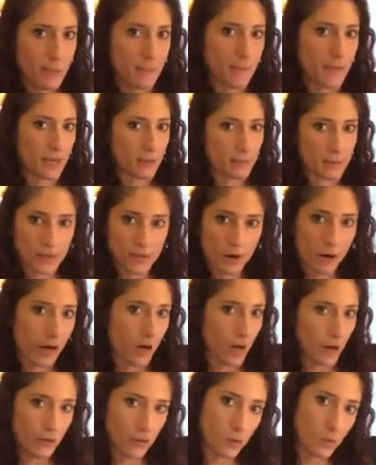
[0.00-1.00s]
Maybe there
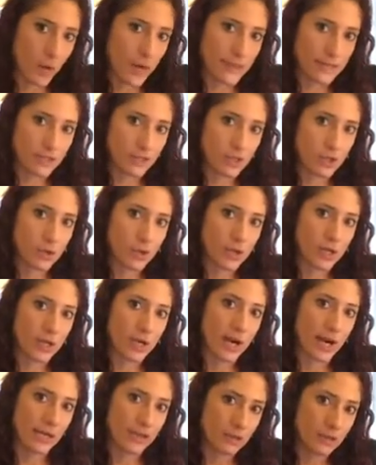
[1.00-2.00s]
are other ways that you
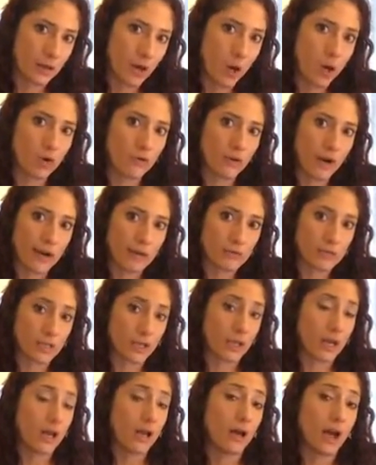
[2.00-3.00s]
can kind of go around
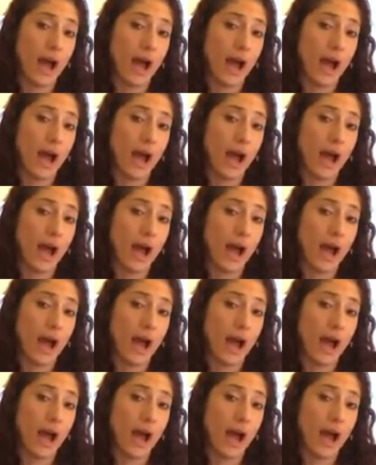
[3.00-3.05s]
it.